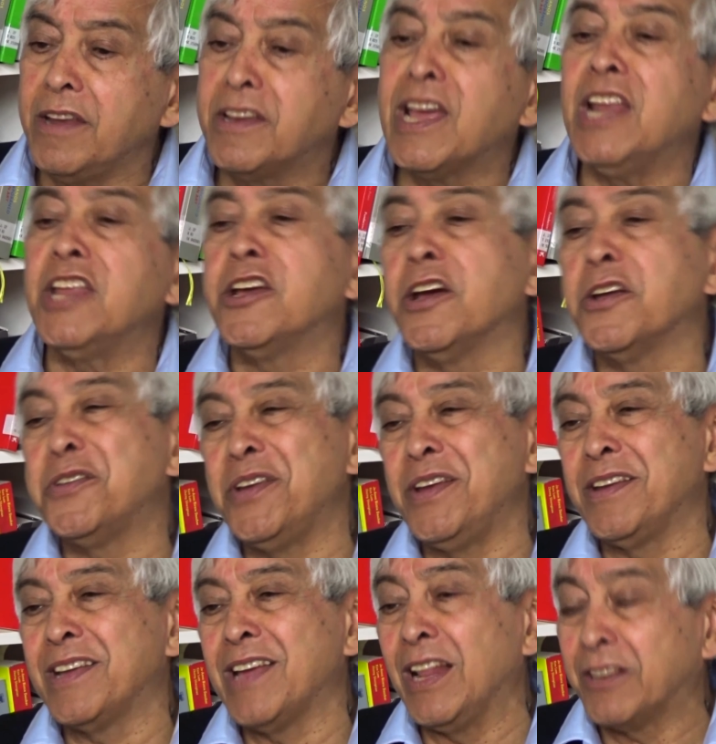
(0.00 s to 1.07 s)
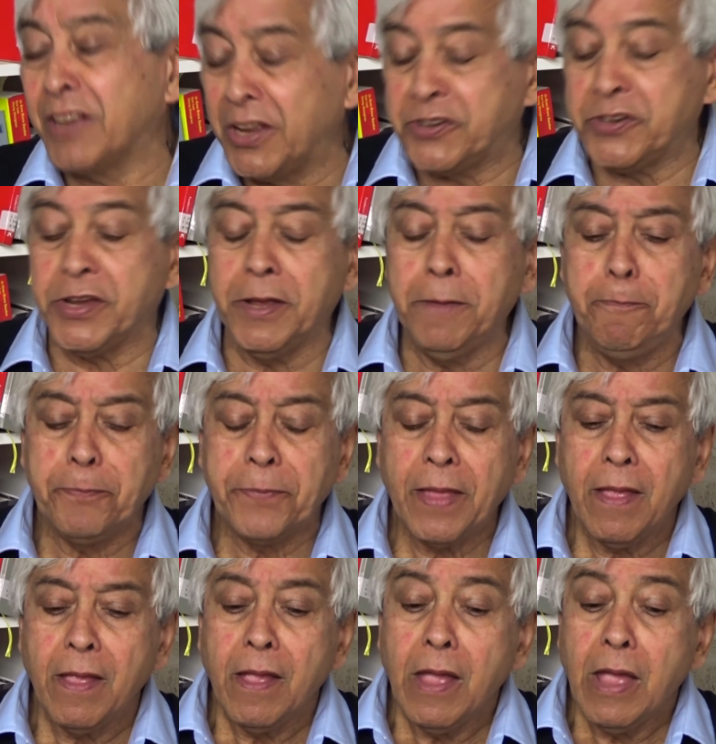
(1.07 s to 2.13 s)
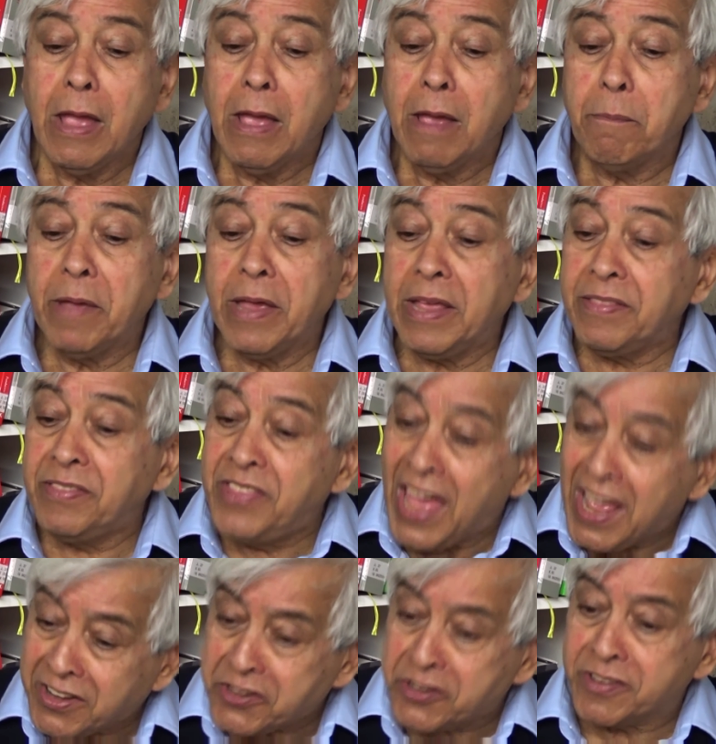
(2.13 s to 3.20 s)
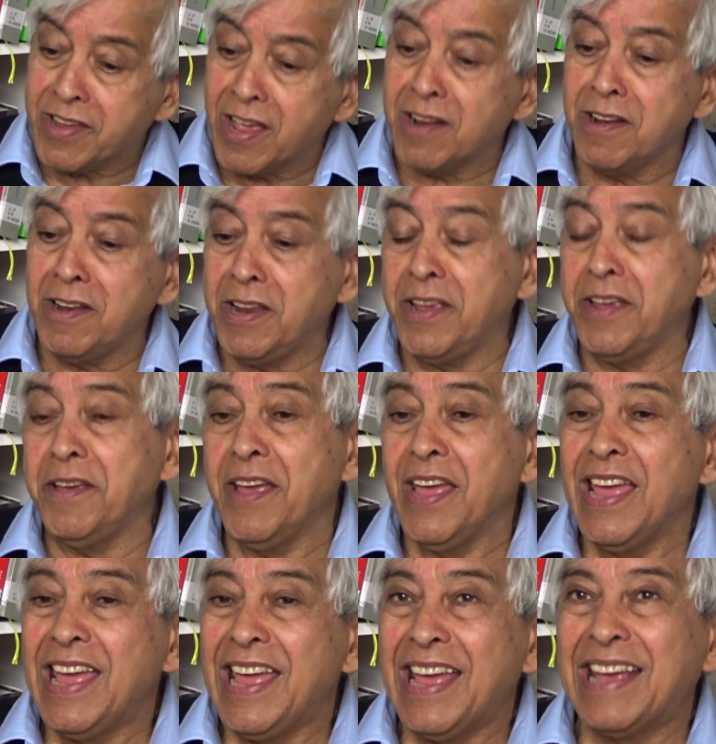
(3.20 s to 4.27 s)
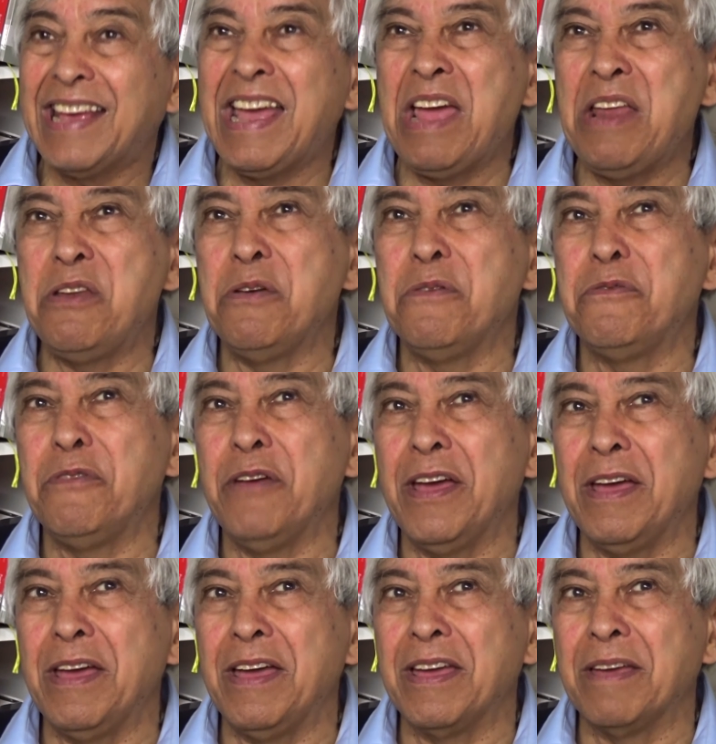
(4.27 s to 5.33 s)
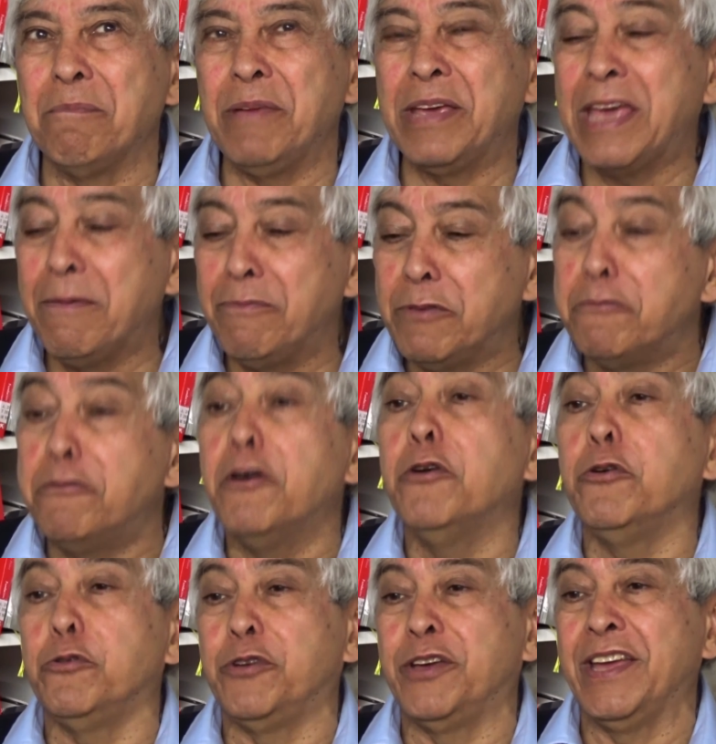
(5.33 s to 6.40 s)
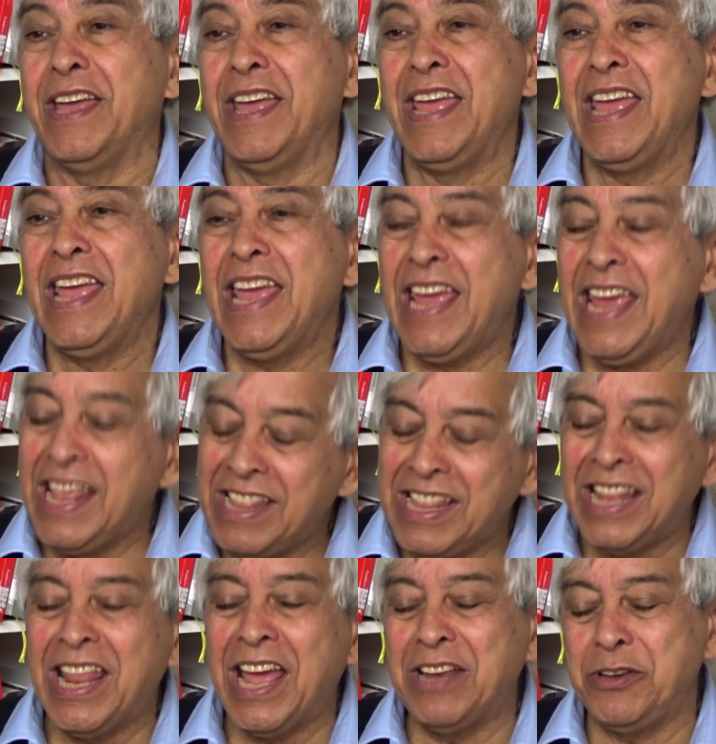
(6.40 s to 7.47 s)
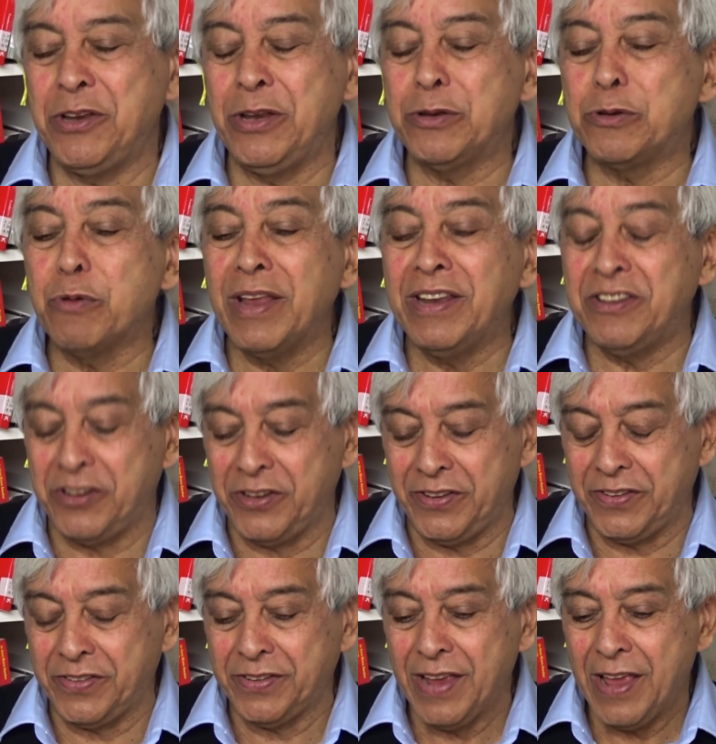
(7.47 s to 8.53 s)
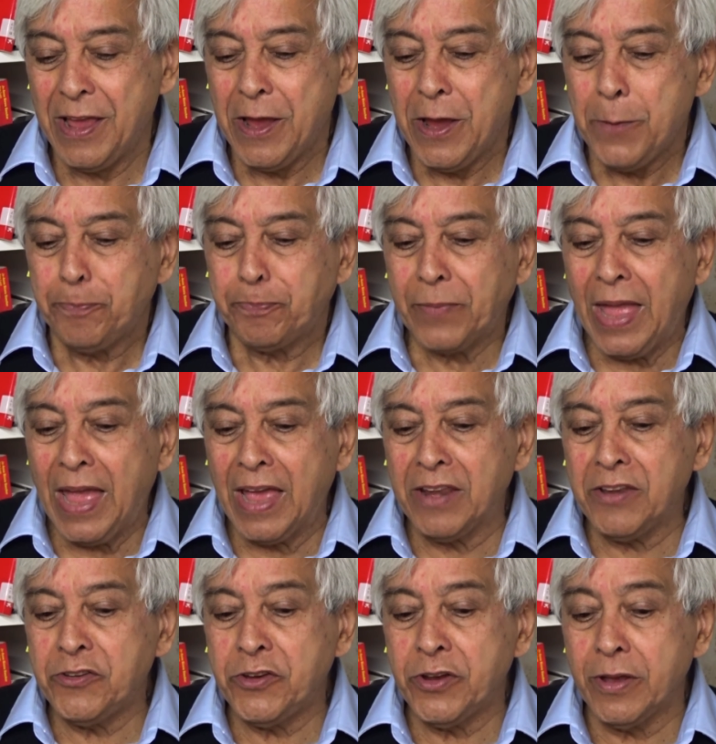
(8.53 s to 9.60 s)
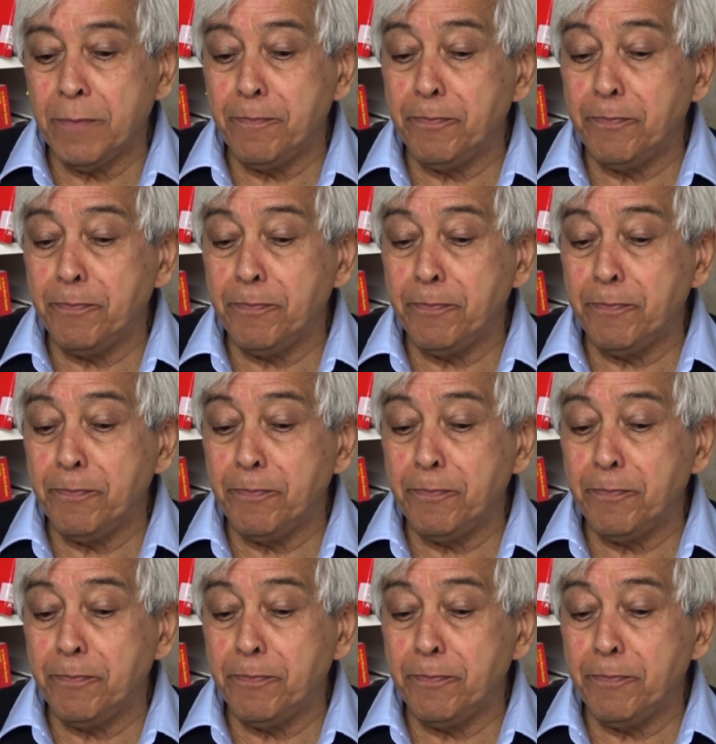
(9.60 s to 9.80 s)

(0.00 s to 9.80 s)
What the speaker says: in Kalighat in Calcutta. That suddenly kind of became the vogue in the 1920s. And